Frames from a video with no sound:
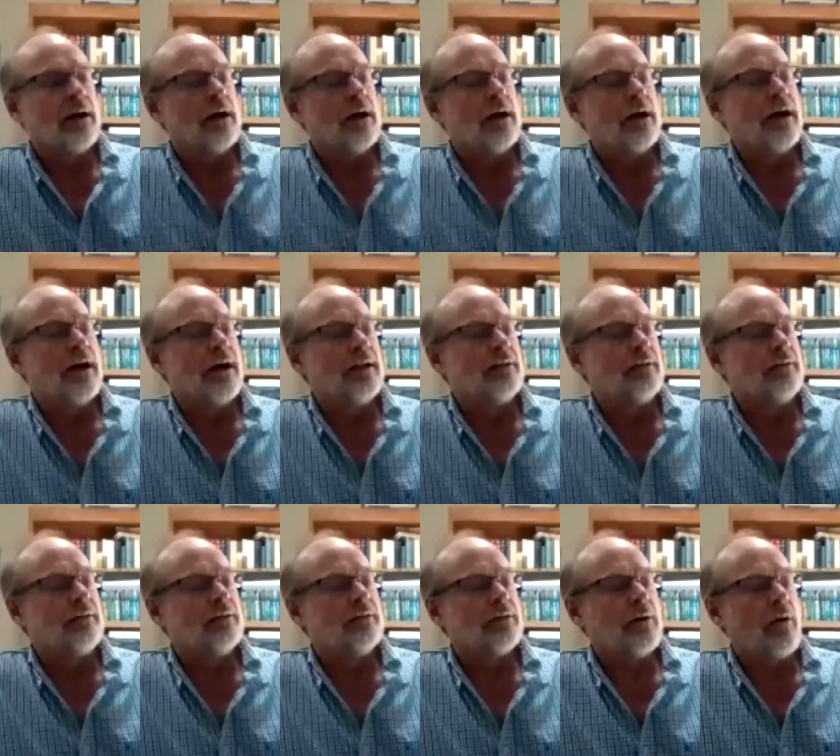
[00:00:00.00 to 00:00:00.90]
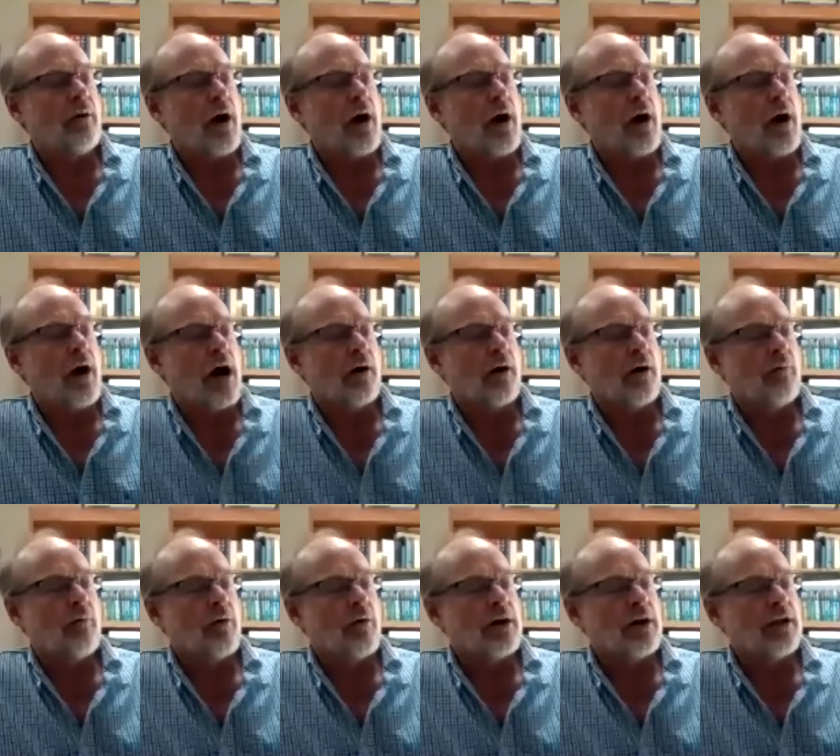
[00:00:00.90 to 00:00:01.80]
And so our
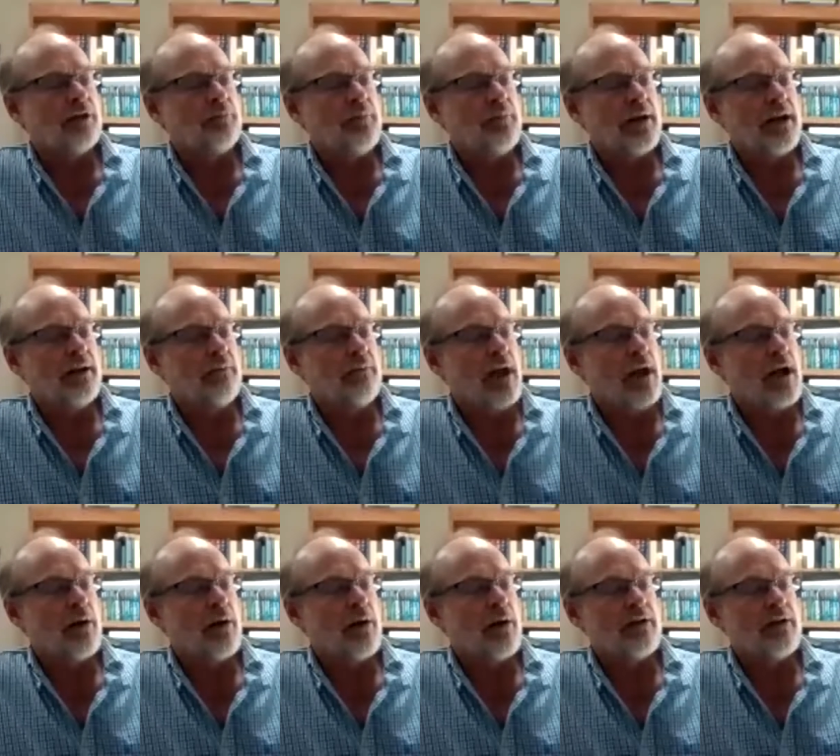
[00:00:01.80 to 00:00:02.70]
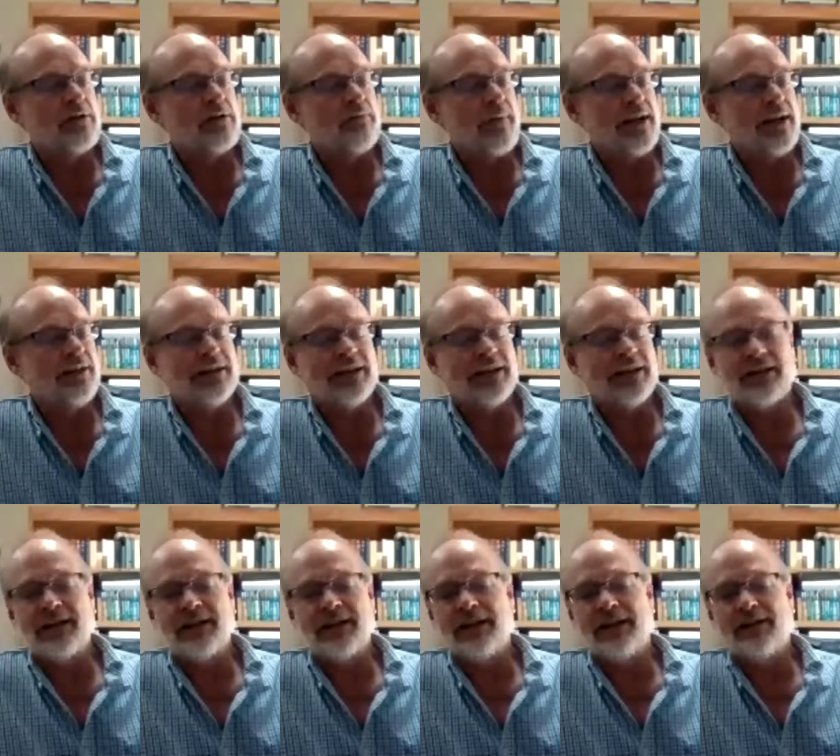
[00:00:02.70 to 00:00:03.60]
work has been helping with basic
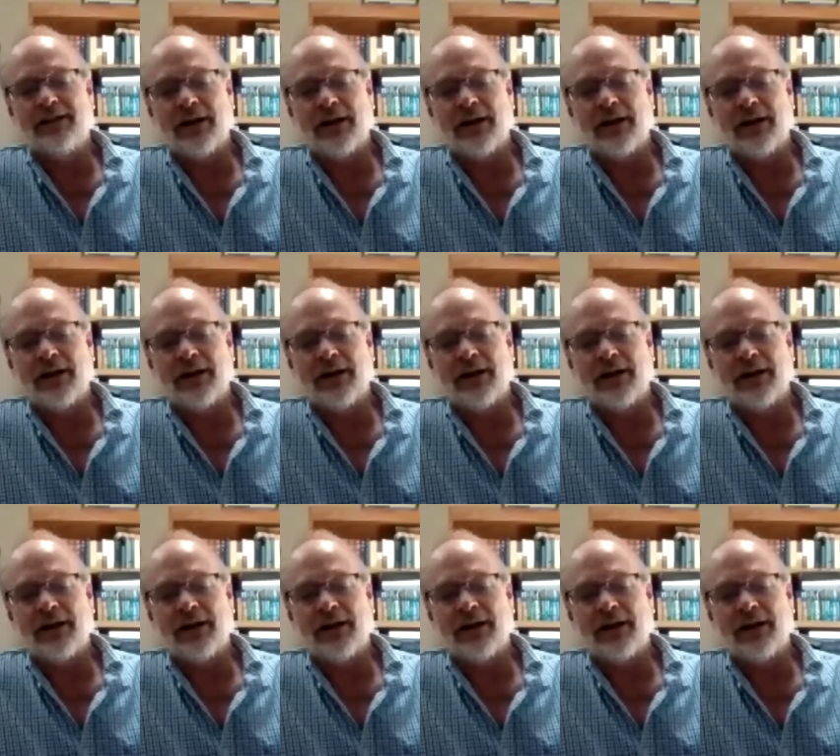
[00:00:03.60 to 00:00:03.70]
needs,